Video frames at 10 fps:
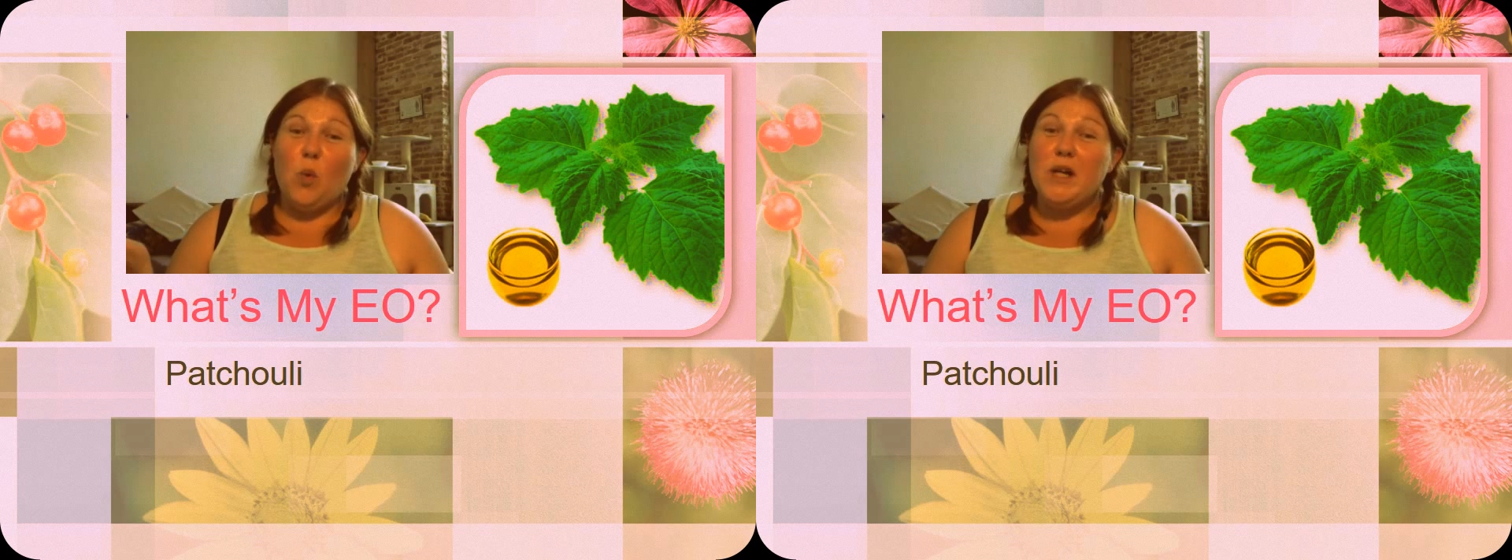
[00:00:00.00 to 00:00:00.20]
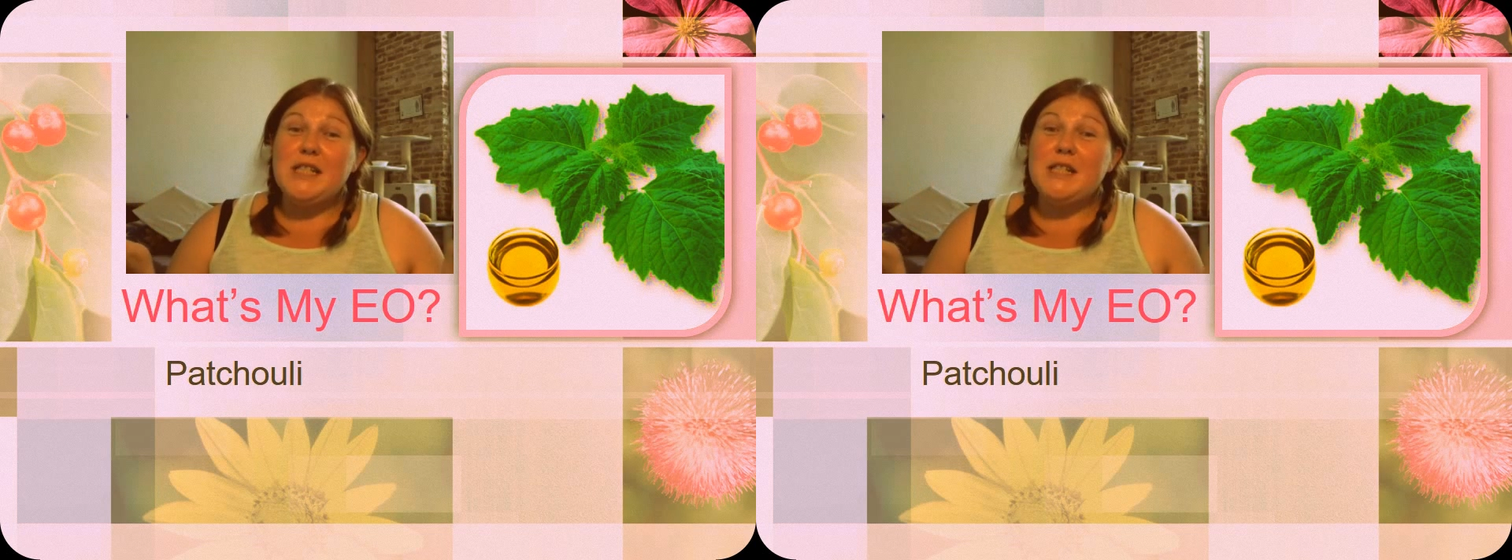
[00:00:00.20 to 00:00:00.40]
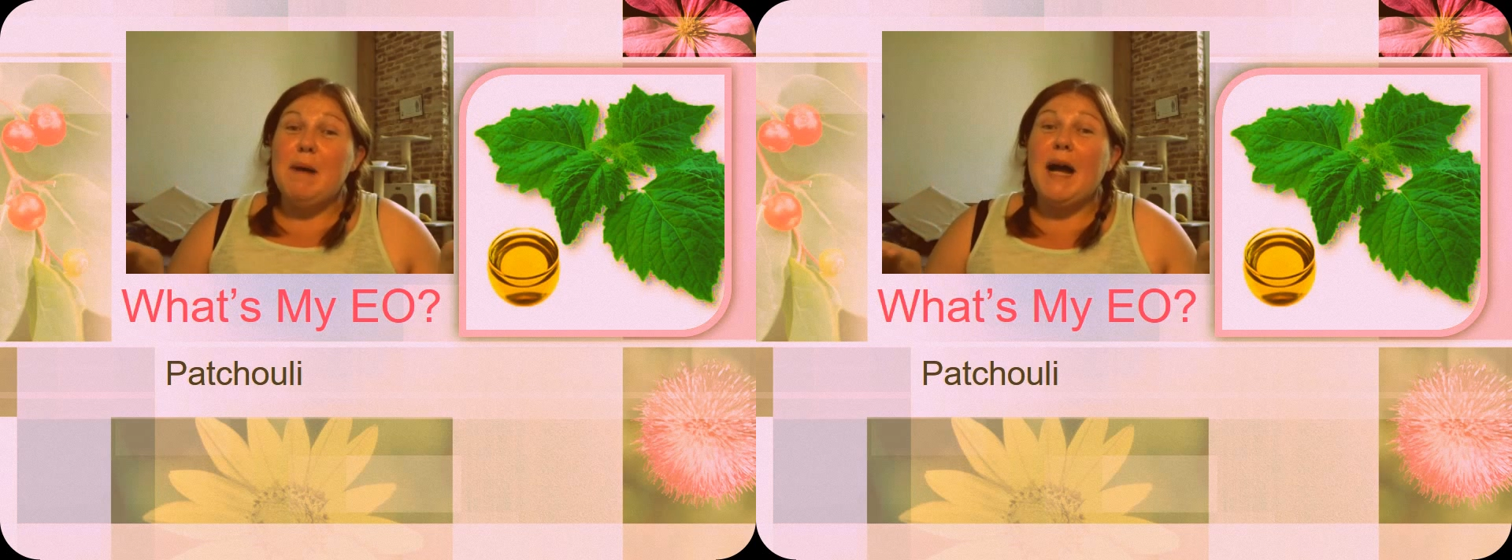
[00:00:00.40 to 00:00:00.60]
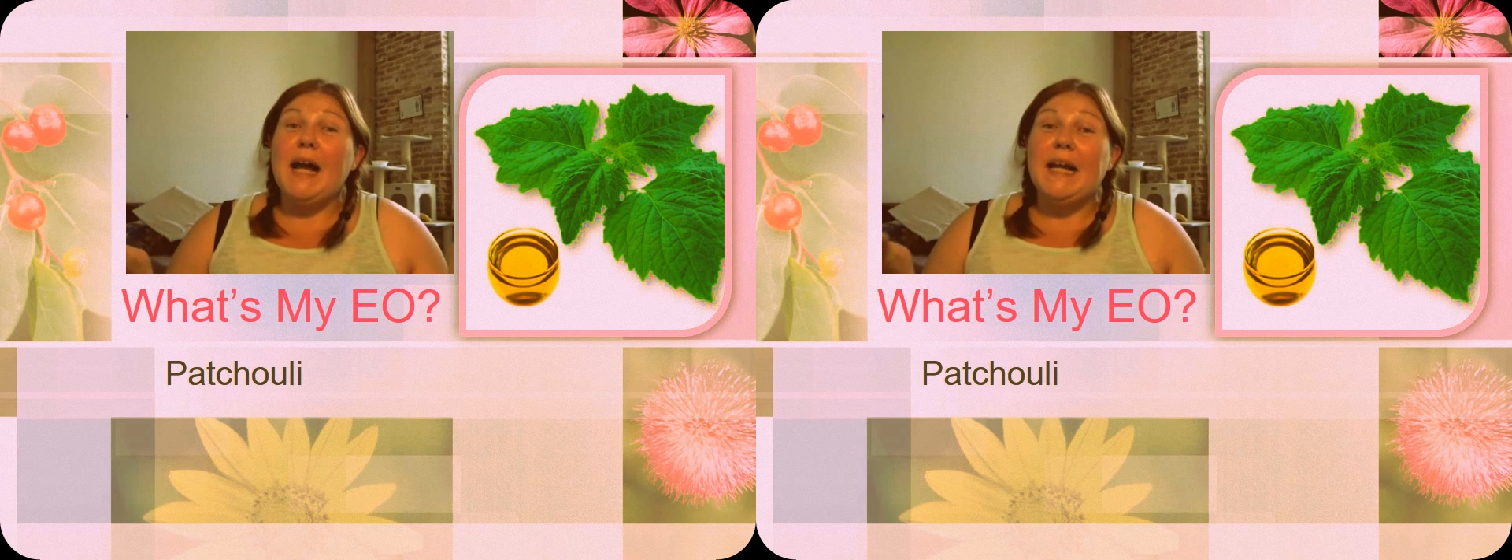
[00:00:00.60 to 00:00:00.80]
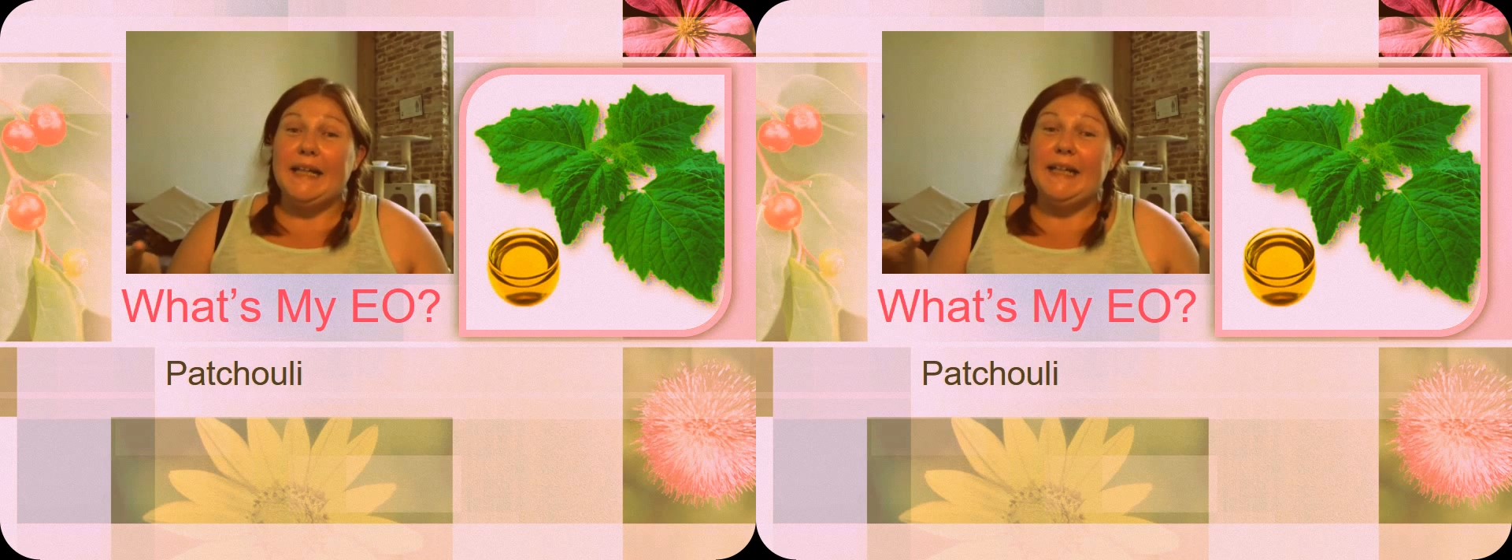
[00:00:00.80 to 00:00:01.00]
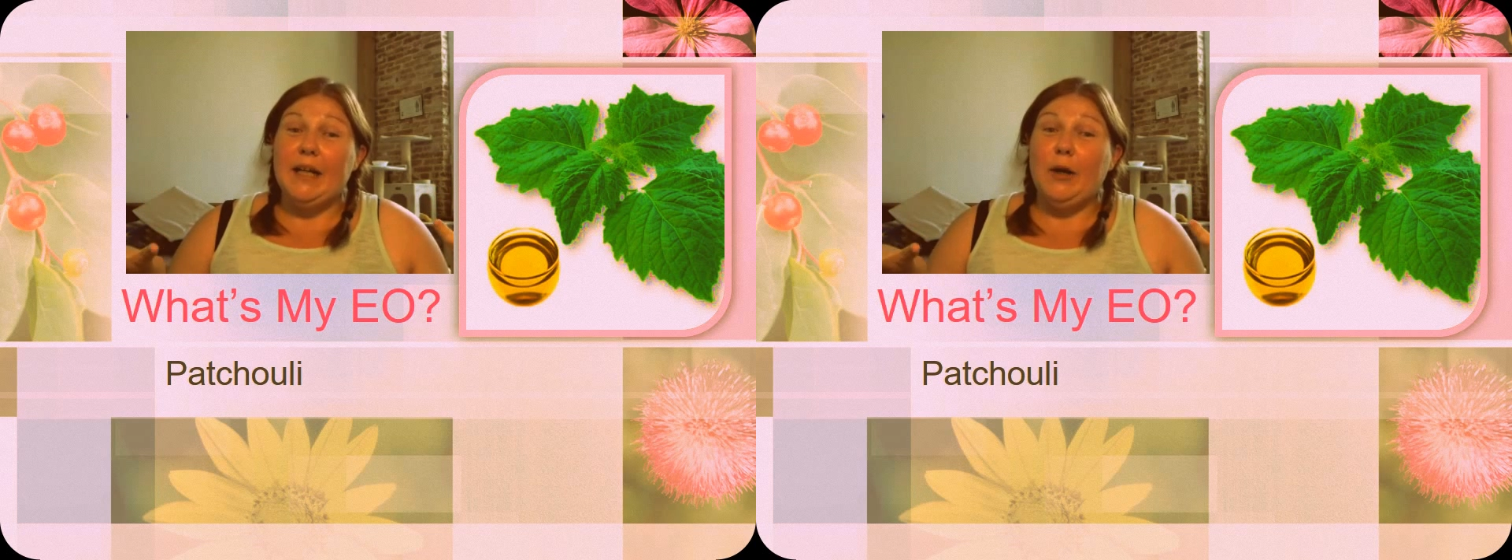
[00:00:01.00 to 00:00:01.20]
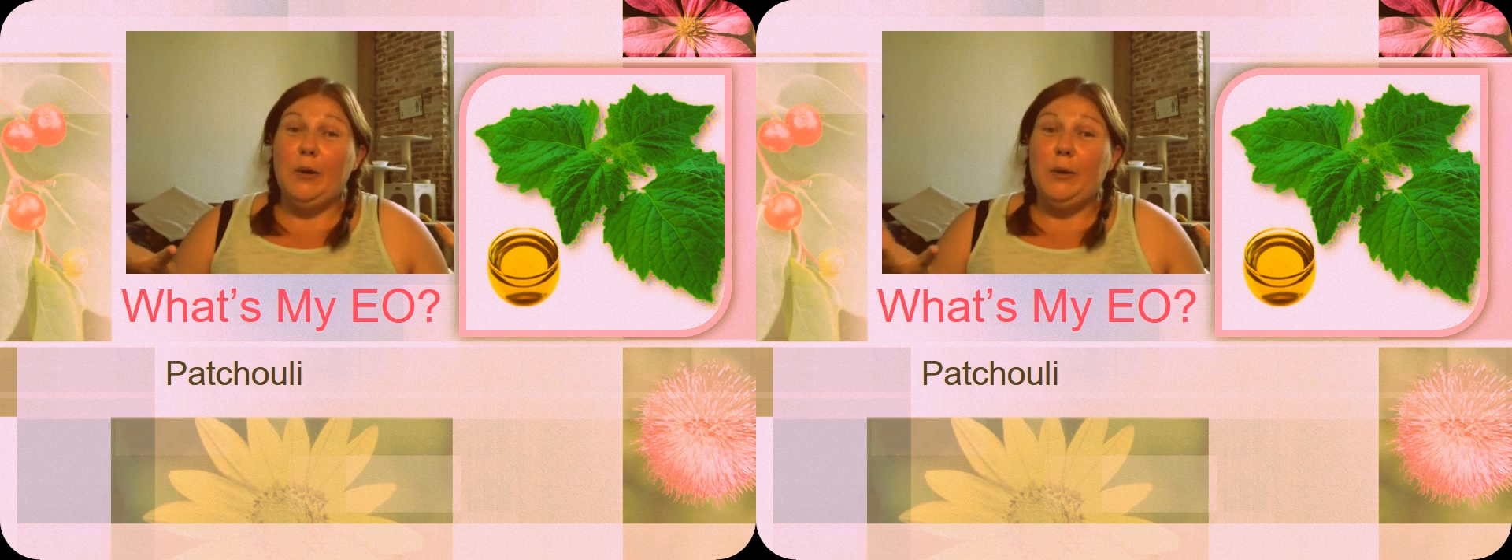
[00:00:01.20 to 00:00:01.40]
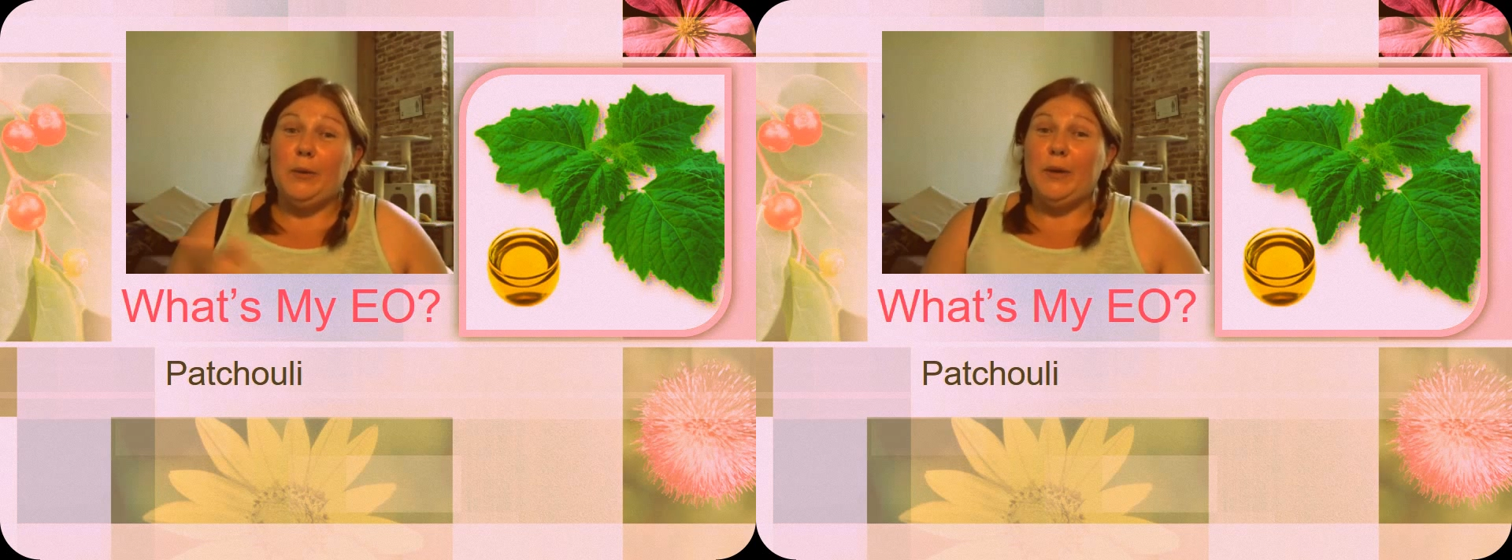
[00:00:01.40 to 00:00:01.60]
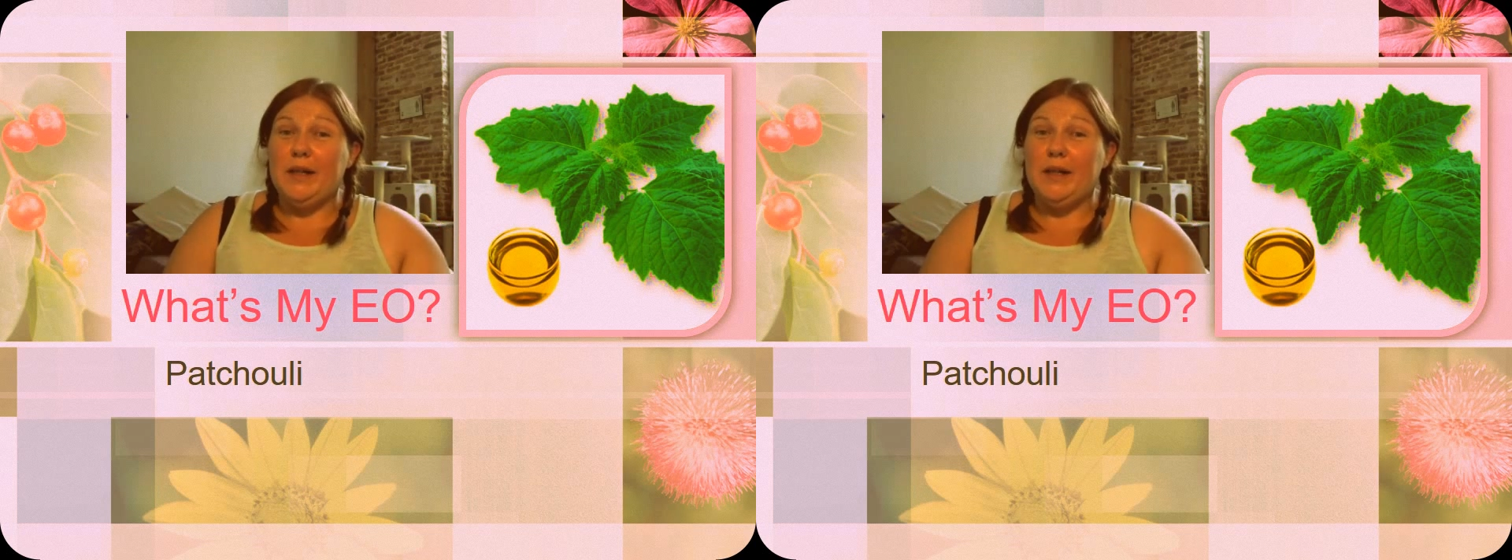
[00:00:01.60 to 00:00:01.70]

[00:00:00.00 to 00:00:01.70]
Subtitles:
What's My EO?